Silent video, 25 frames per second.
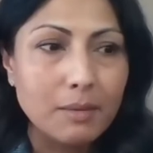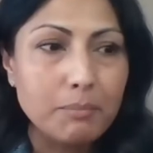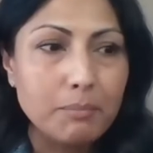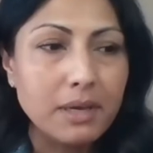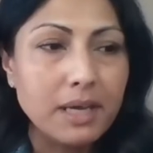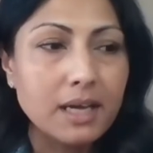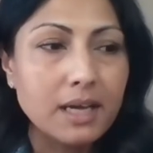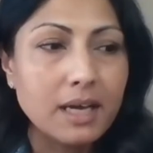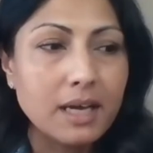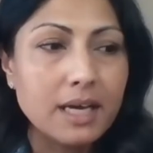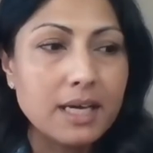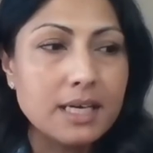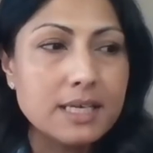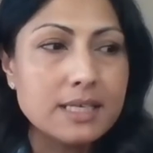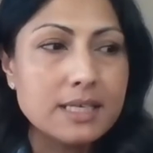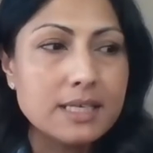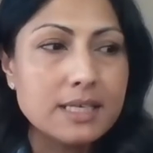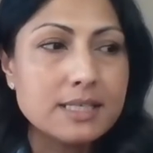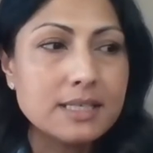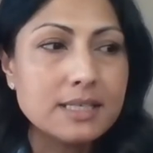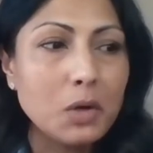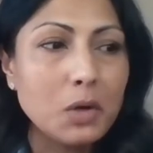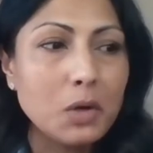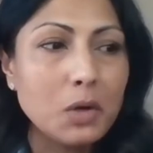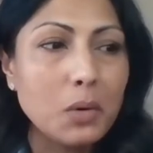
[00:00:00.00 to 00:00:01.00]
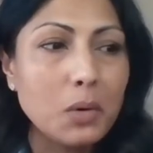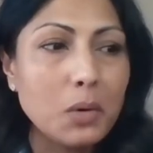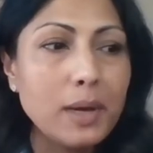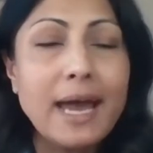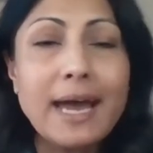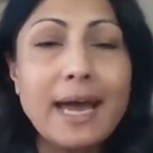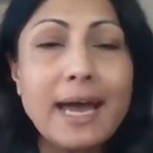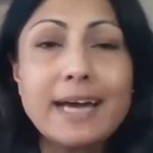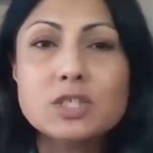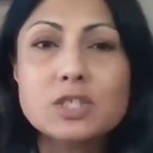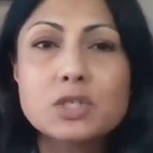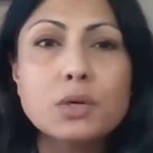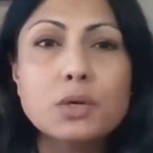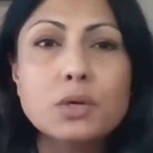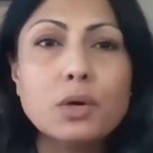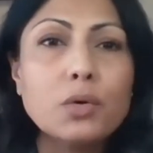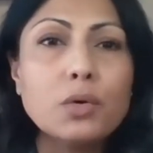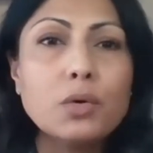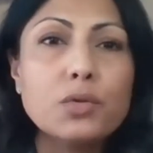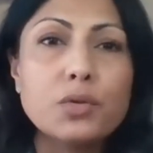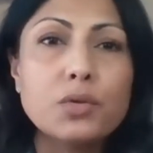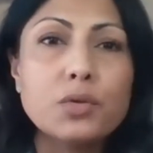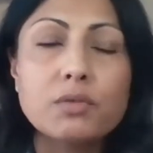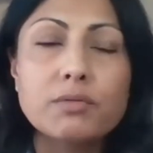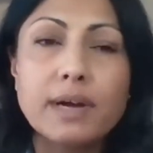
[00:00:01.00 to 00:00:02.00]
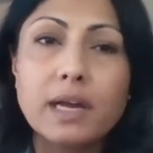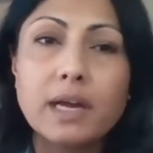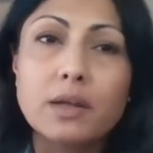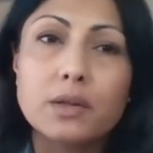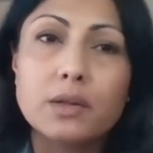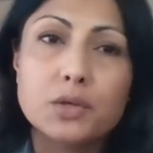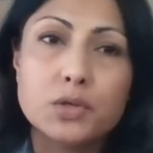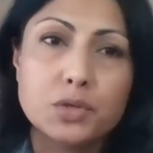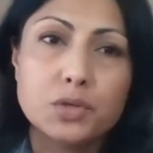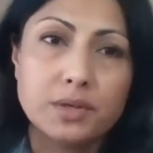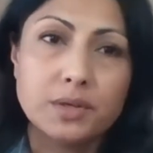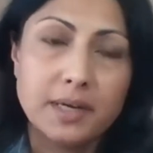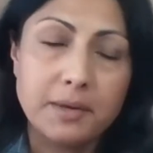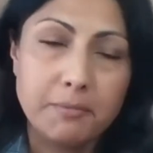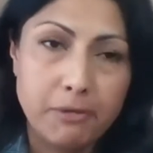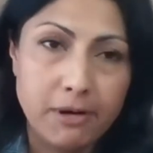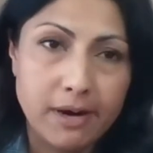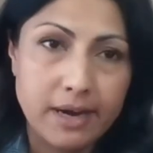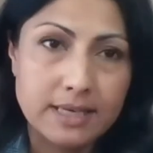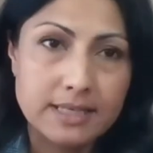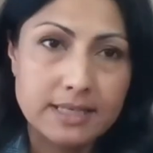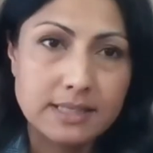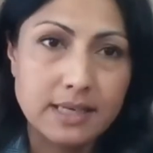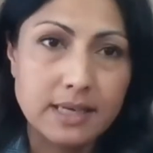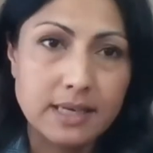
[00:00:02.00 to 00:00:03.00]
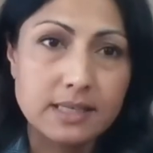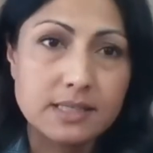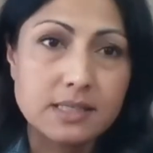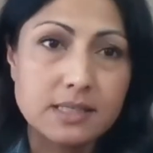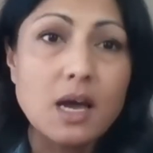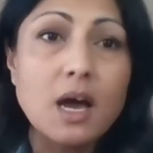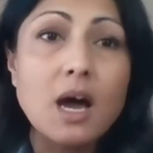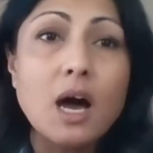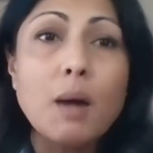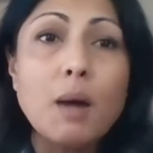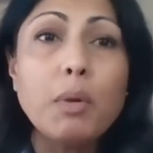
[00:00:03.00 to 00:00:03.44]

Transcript: because, it has to go through the regulatory process.